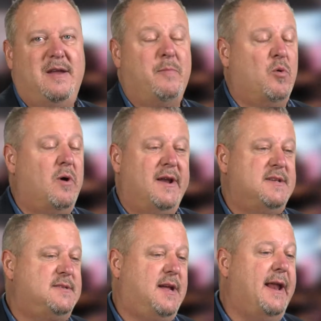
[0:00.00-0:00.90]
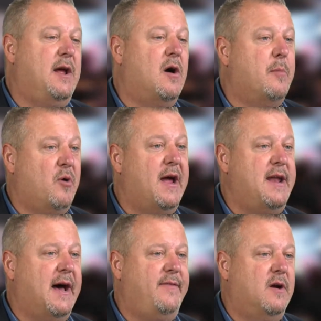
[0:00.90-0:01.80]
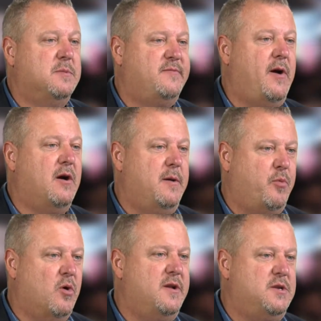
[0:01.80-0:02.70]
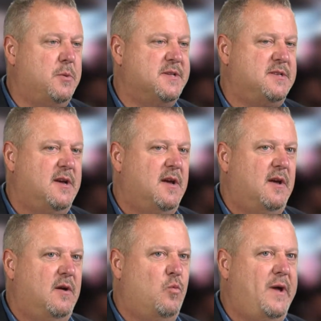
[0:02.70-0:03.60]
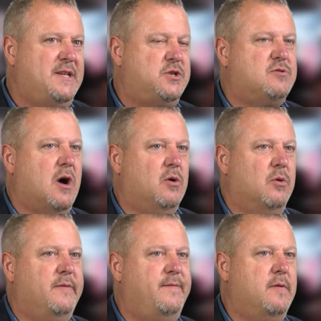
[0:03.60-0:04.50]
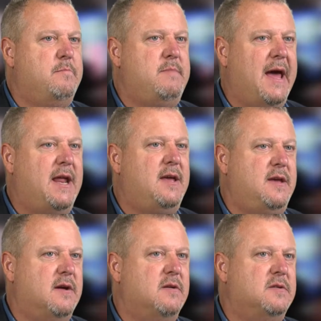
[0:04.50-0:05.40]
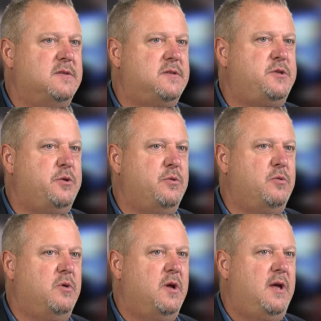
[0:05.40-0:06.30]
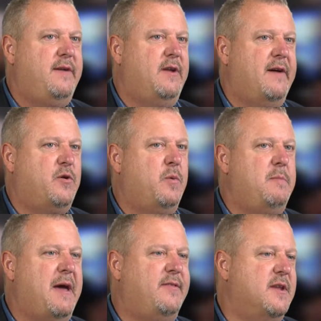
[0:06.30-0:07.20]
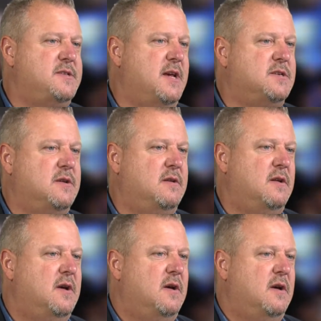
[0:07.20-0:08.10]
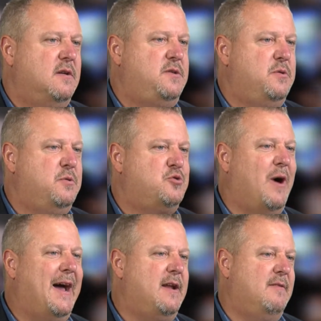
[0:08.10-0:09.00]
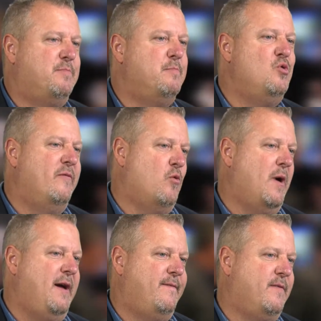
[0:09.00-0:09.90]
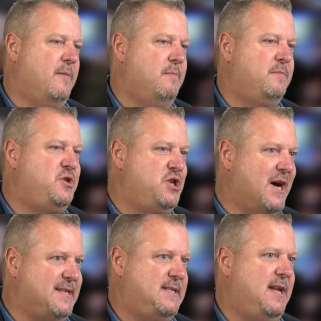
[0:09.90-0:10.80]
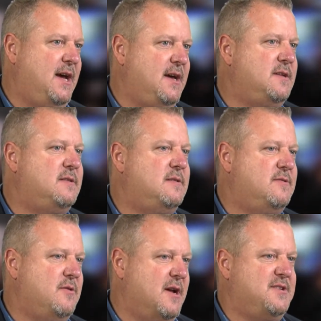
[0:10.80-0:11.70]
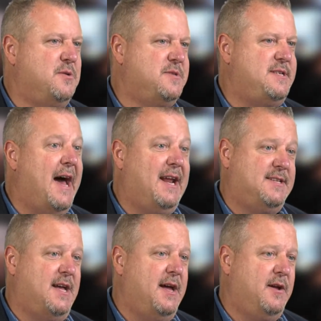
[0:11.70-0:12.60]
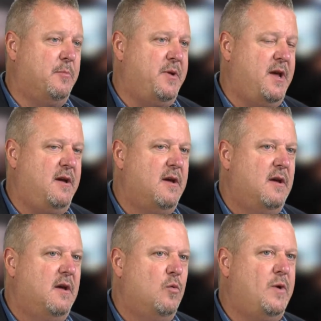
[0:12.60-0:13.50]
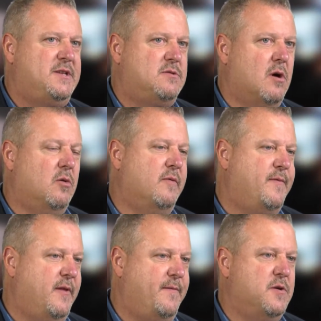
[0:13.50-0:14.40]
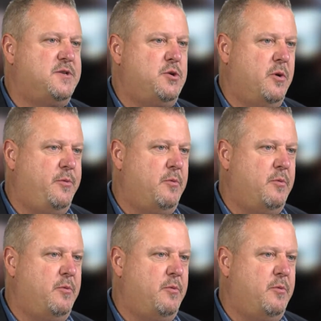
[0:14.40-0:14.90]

number one is getting our brand out there. It was very important to us. We struggled for many years to, even after we made the decision to try to move away from just a traditional static sign company, we struggled for the first two or